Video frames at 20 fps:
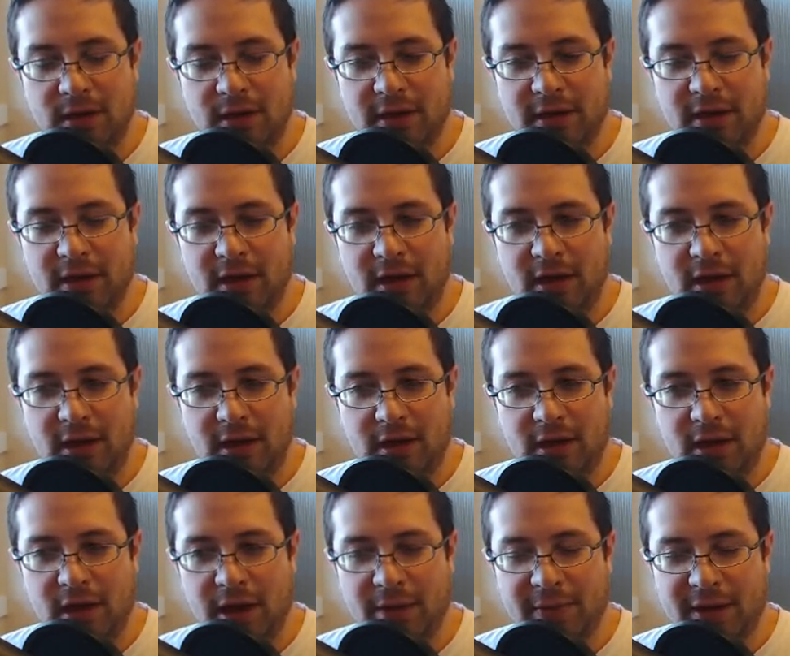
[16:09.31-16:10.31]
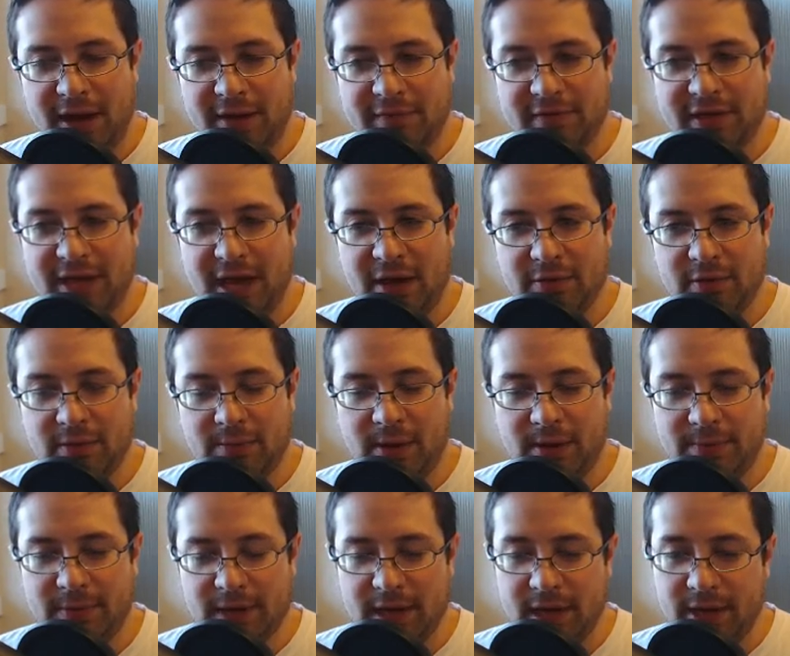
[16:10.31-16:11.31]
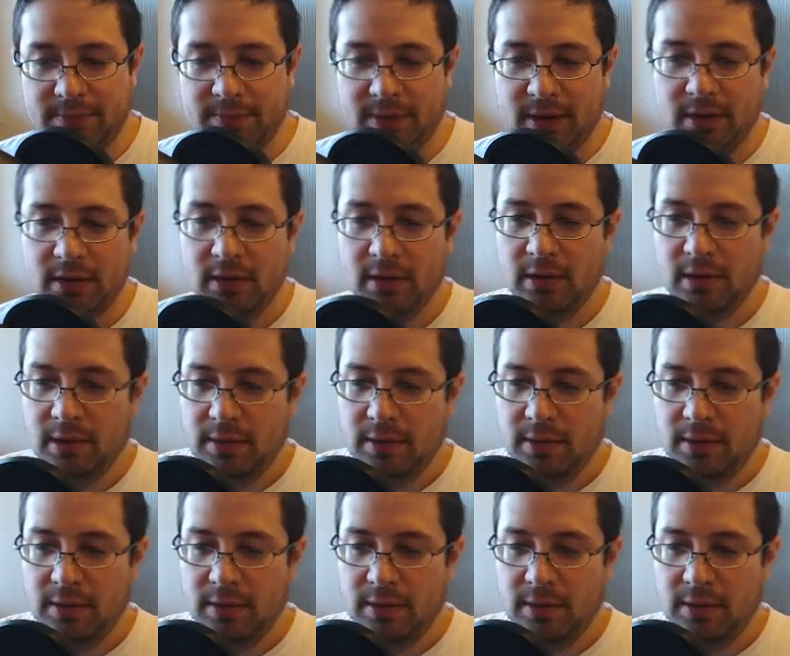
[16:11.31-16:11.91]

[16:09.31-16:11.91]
like, I would have to count them up again, but